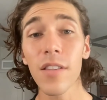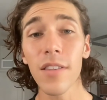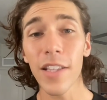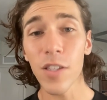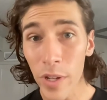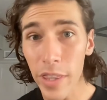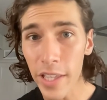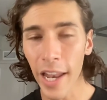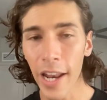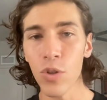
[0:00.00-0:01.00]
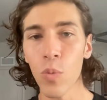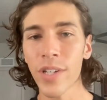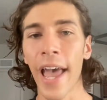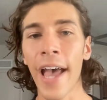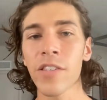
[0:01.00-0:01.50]
that's one thing that I do want
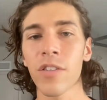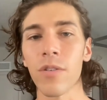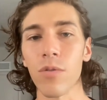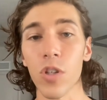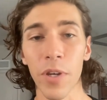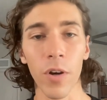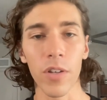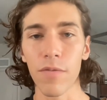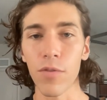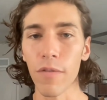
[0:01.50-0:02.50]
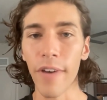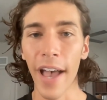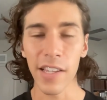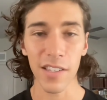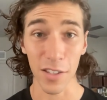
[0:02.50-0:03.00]
to ask you, just because of your
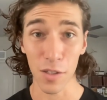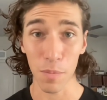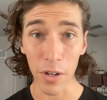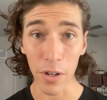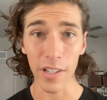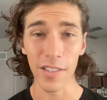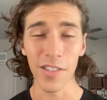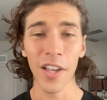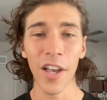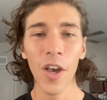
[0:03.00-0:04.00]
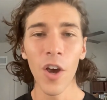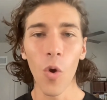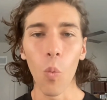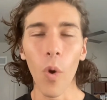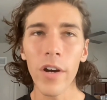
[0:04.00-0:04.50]
vast experience.
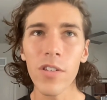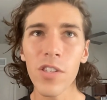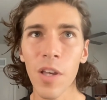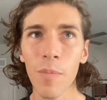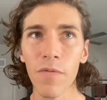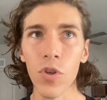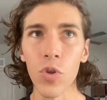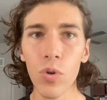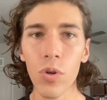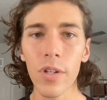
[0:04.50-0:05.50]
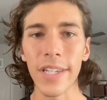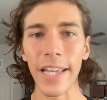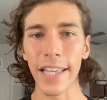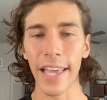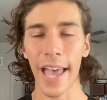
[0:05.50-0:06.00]
What are some of your
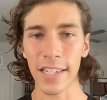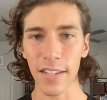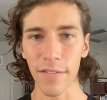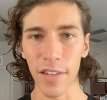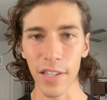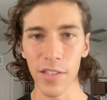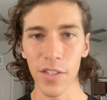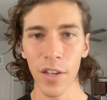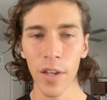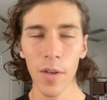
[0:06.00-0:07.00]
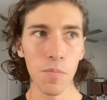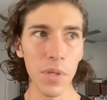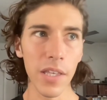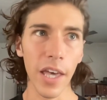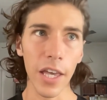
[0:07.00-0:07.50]
daily activities,
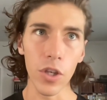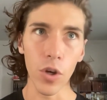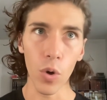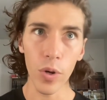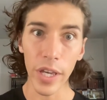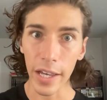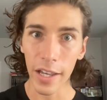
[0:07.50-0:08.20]
be they yogic